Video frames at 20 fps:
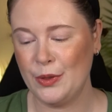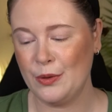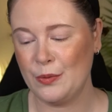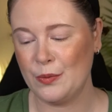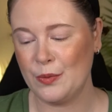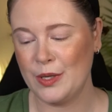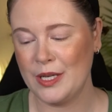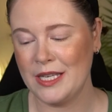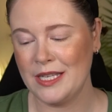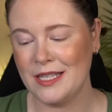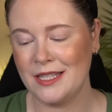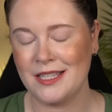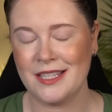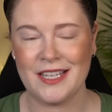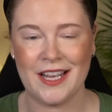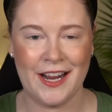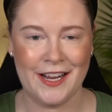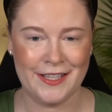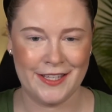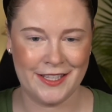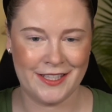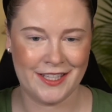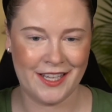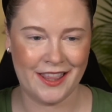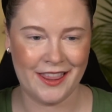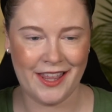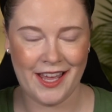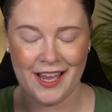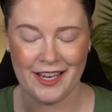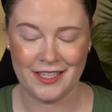three sizes
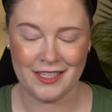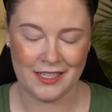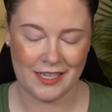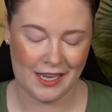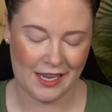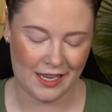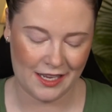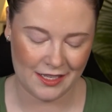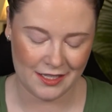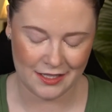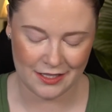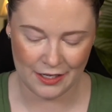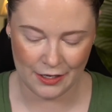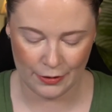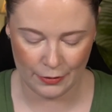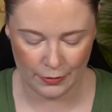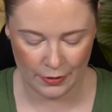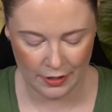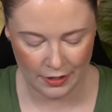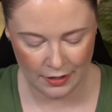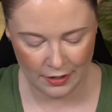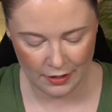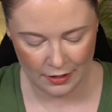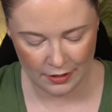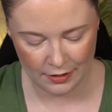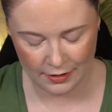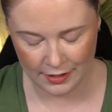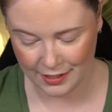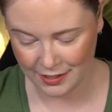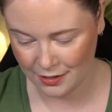that day. So
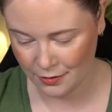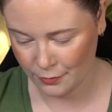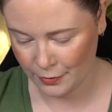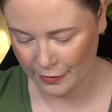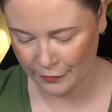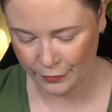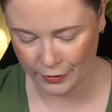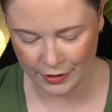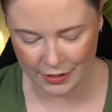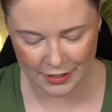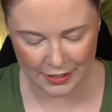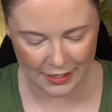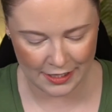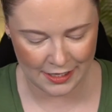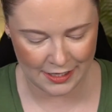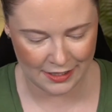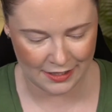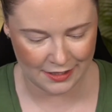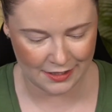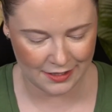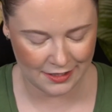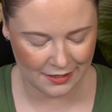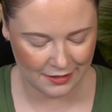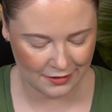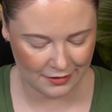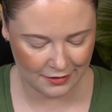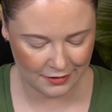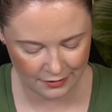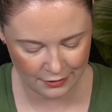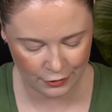that's in reference to his
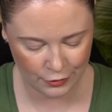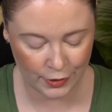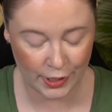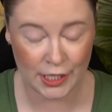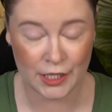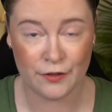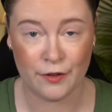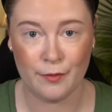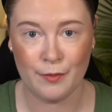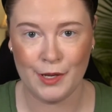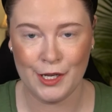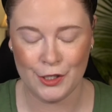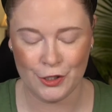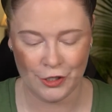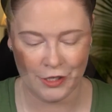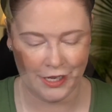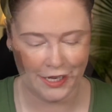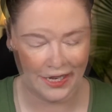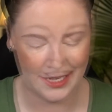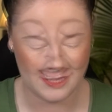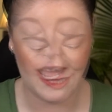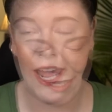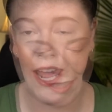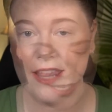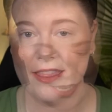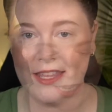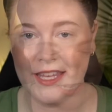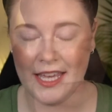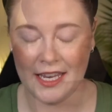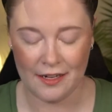transformation, I guess,
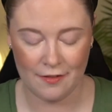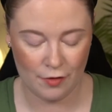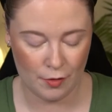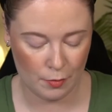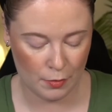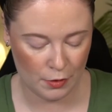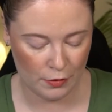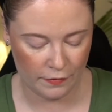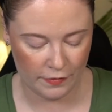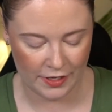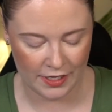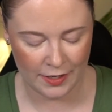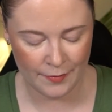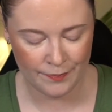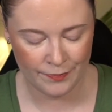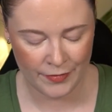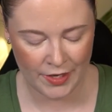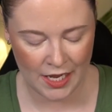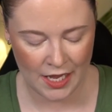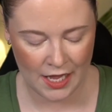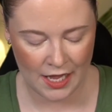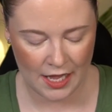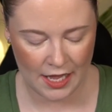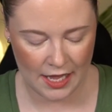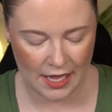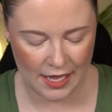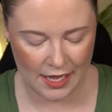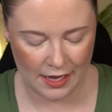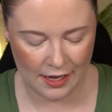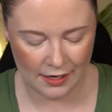at the end of the movie.
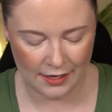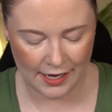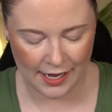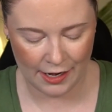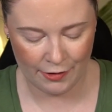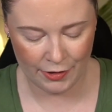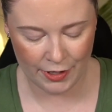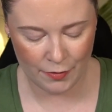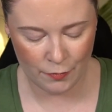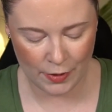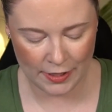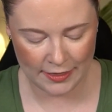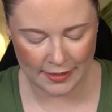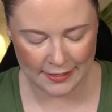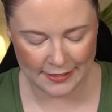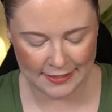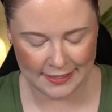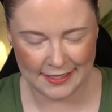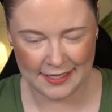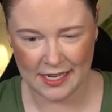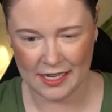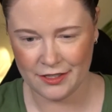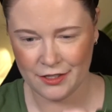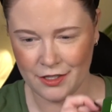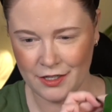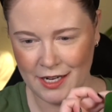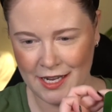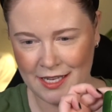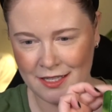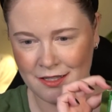And I already wet this
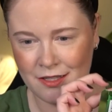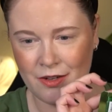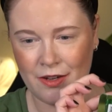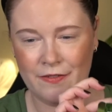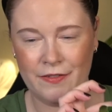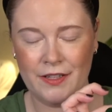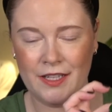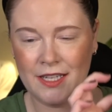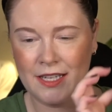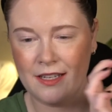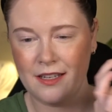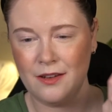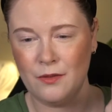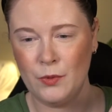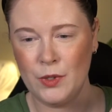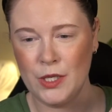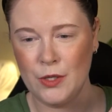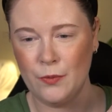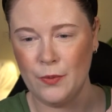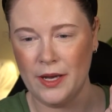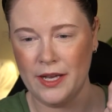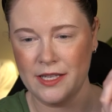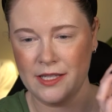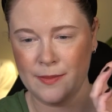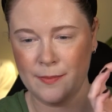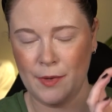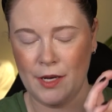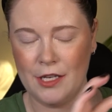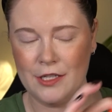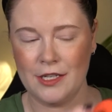yesterday, so I feel like when you wet a
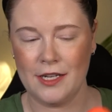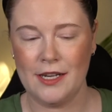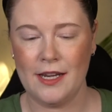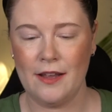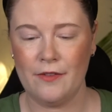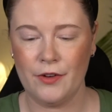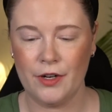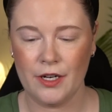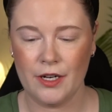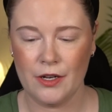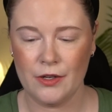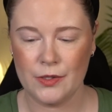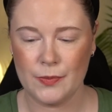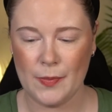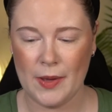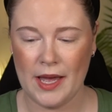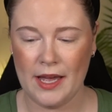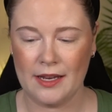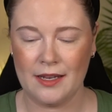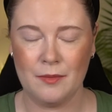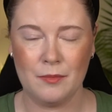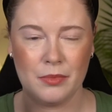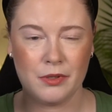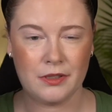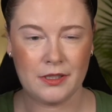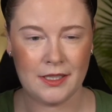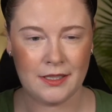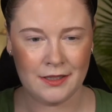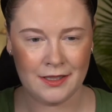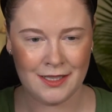sponge, it never goes back
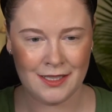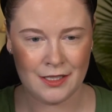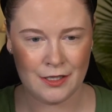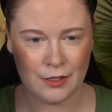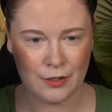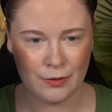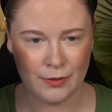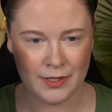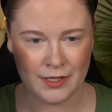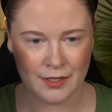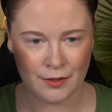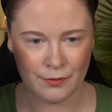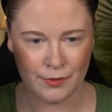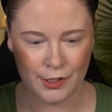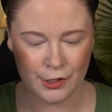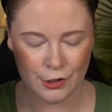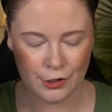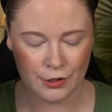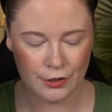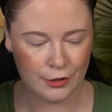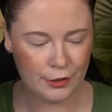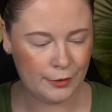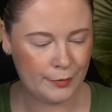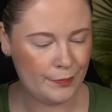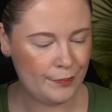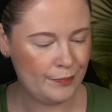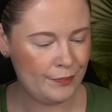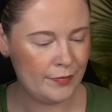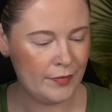completely to its original